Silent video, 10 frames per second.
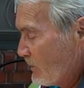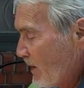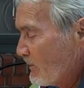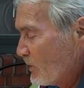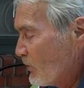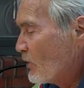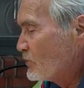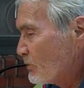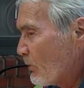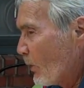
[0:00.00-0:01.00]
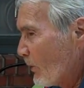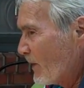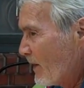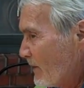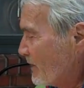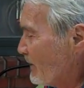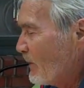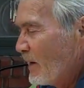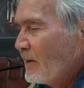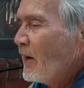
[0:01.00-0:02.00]
I'm coming across the floor with it, and
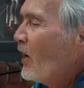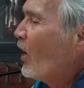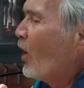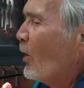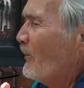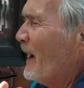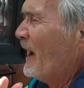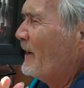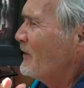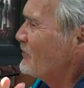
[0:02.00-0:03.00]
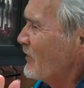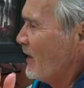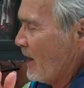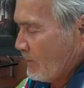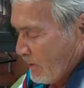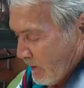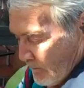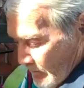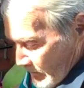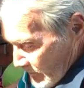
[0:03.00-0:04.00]
I'm like, "Oh man, this ain't happening."
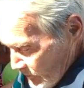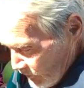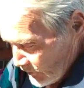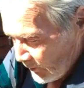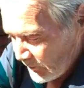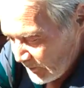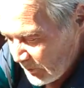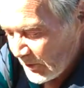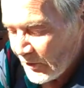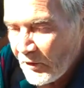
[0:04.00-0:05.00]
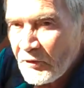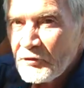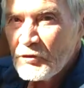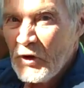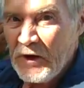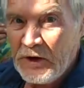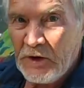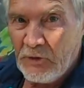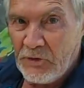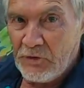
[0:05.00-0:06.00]
Took it over to put it on the tray and
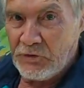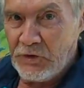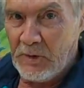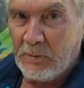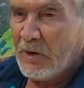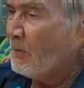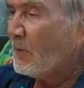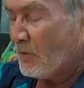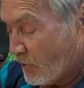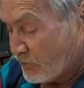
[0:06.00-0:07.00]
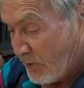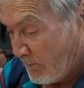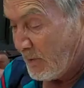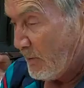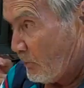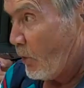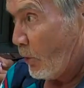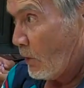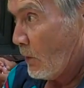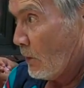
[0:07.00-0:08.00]
carried it to the table. I wasn't gonna dump it to the
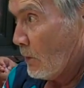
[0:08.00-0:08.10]
floor.